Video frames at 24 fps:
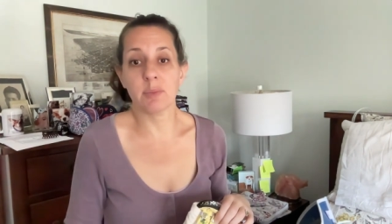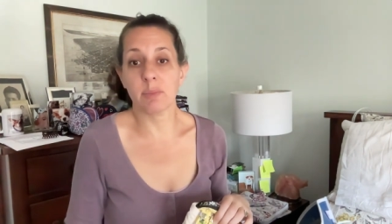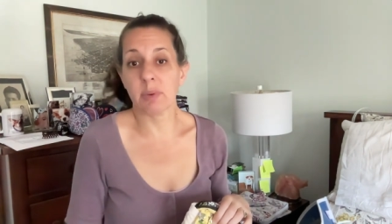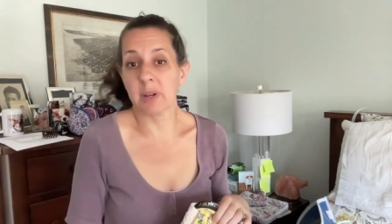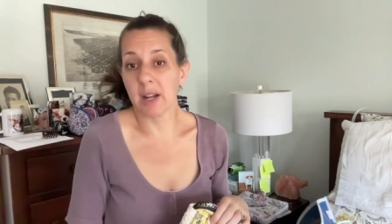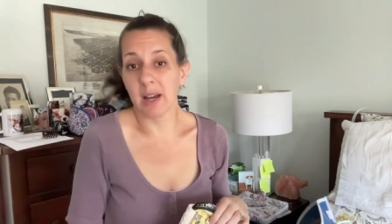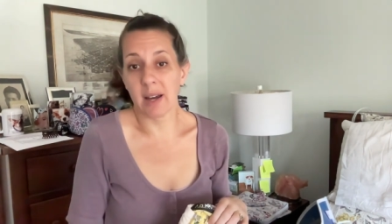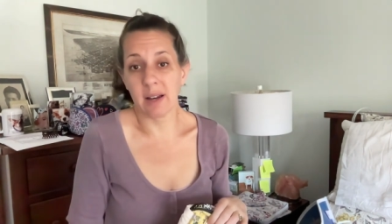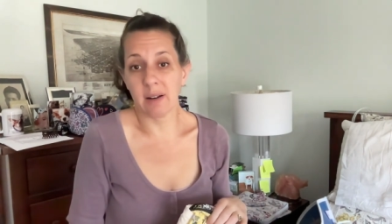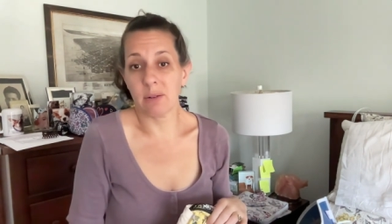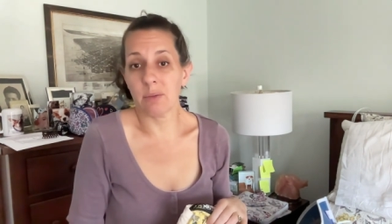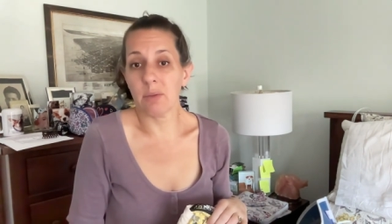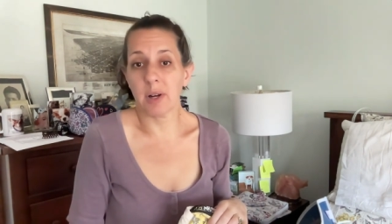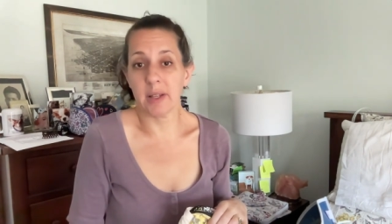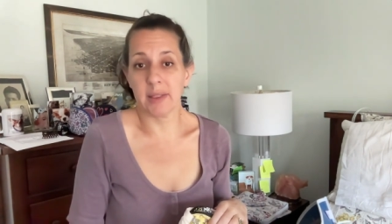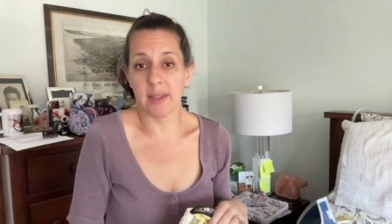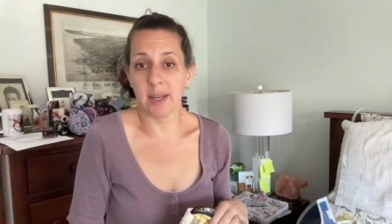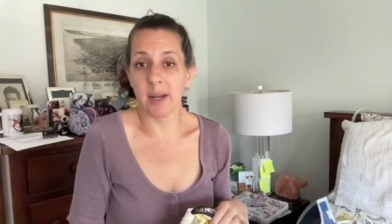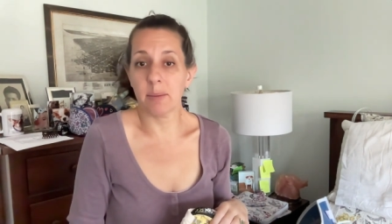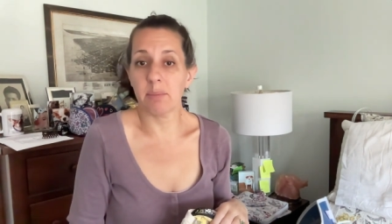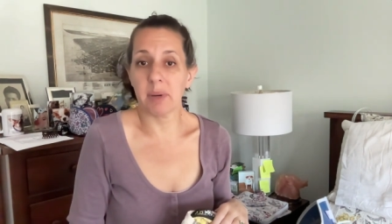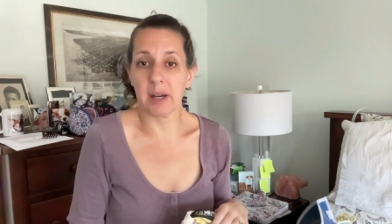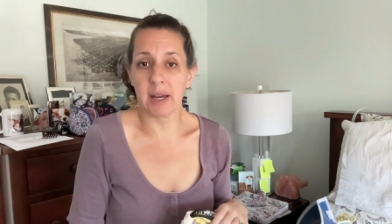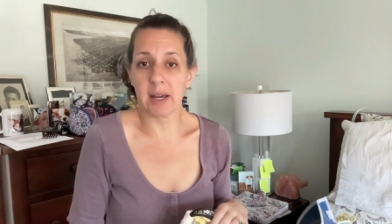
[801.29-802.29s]
but I don't want
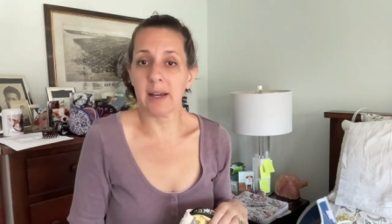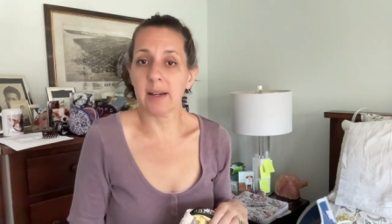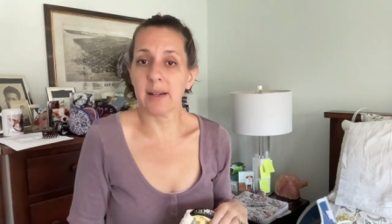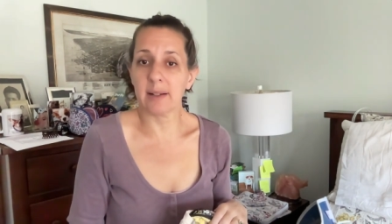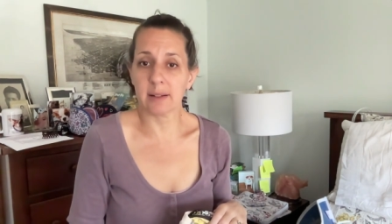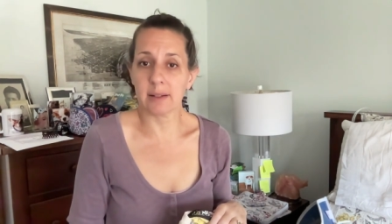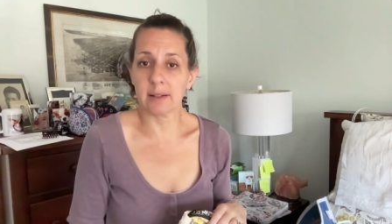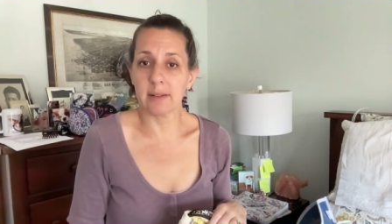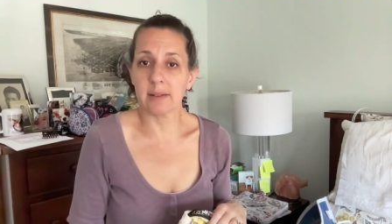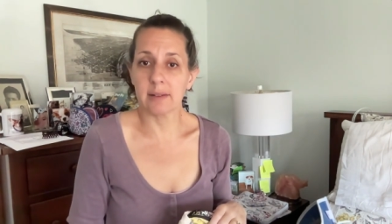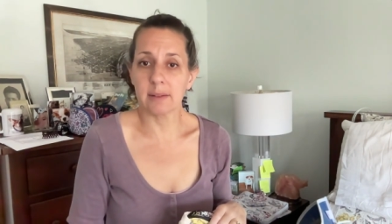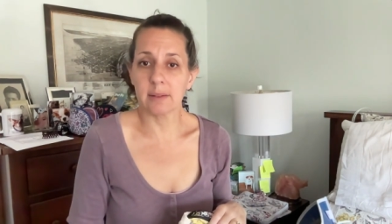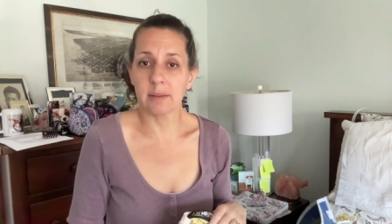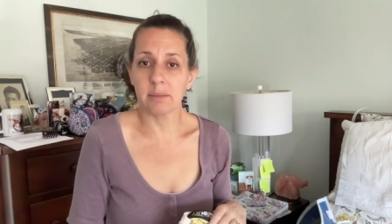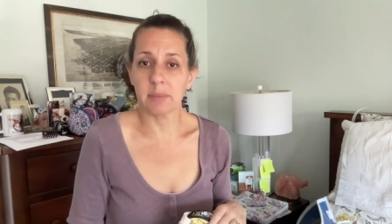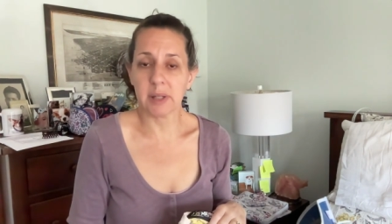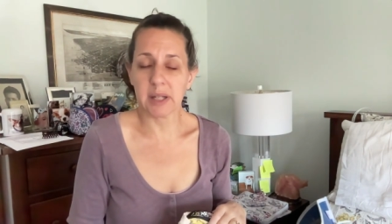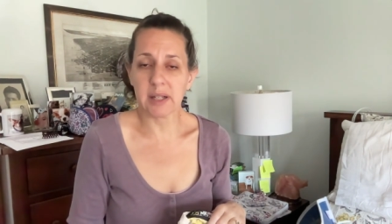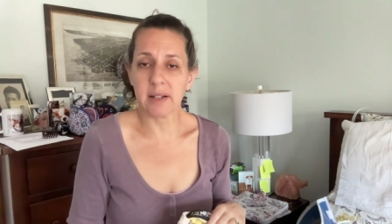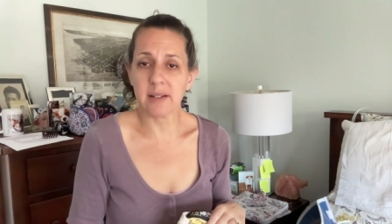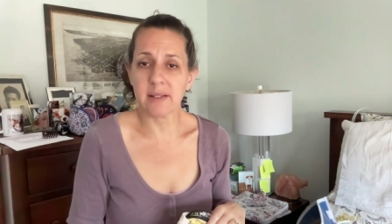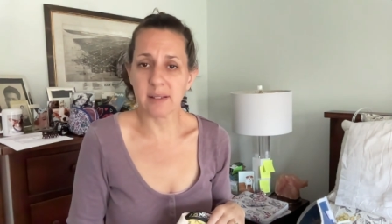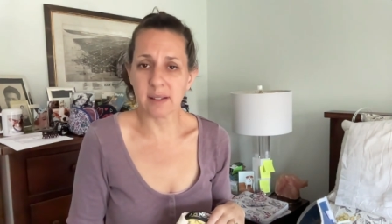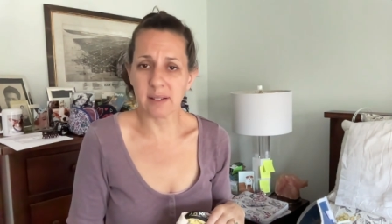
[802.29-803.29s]
that bag
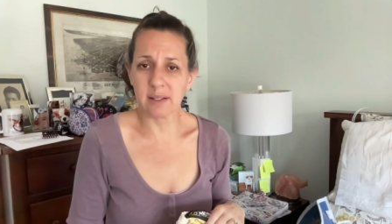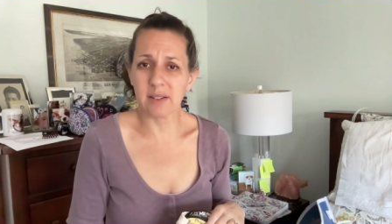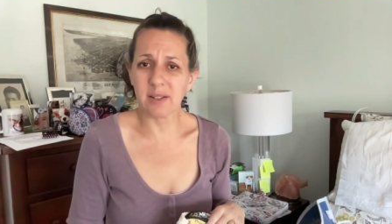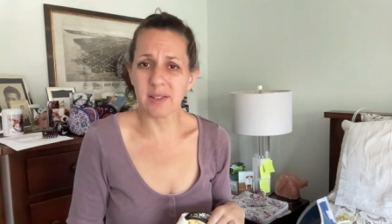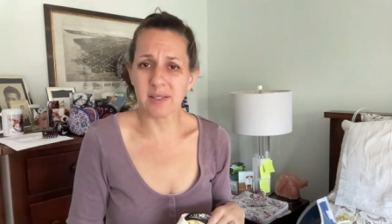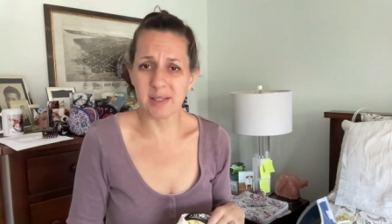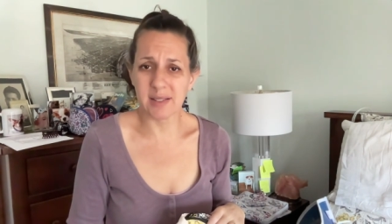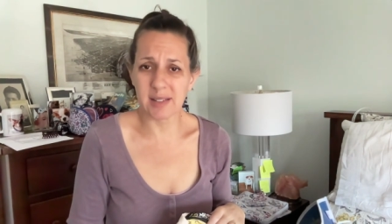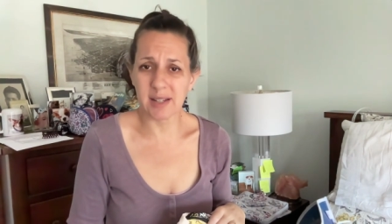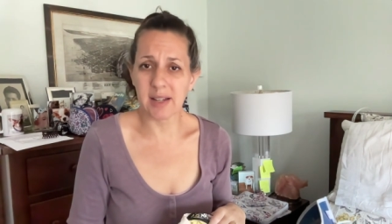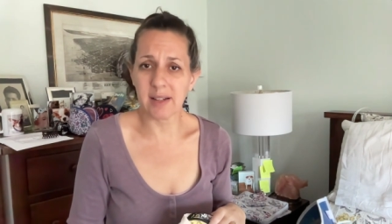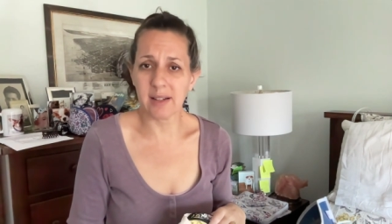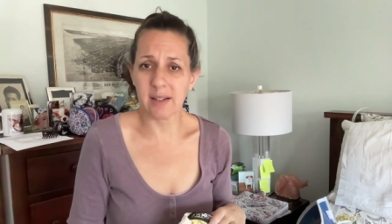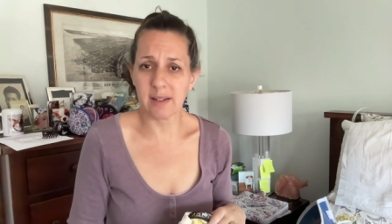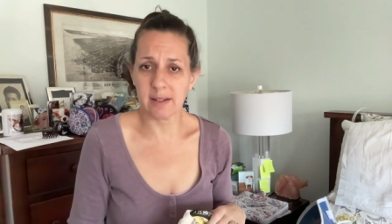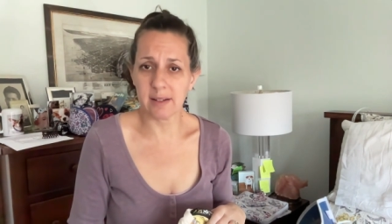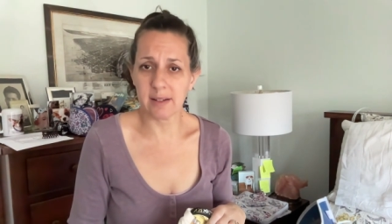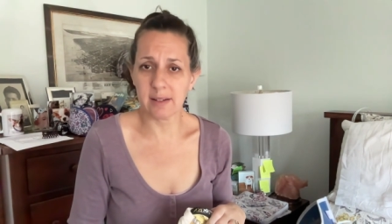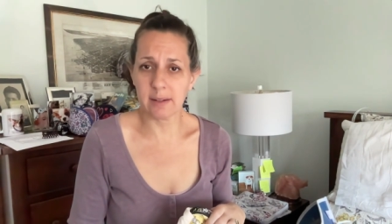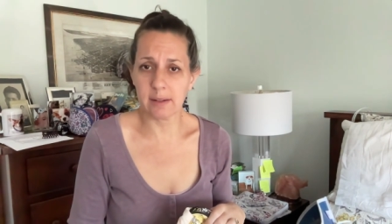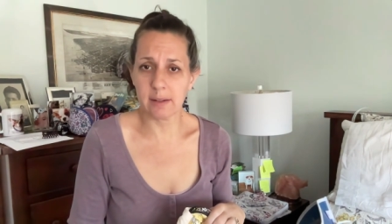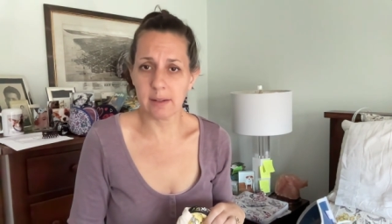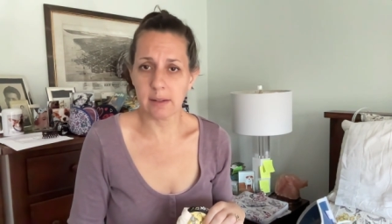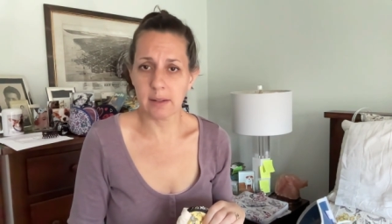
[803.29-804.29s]
because it looks
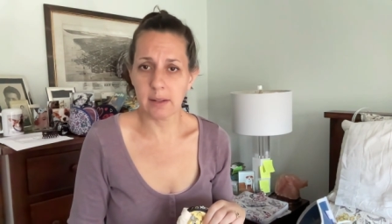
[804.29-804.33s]
dated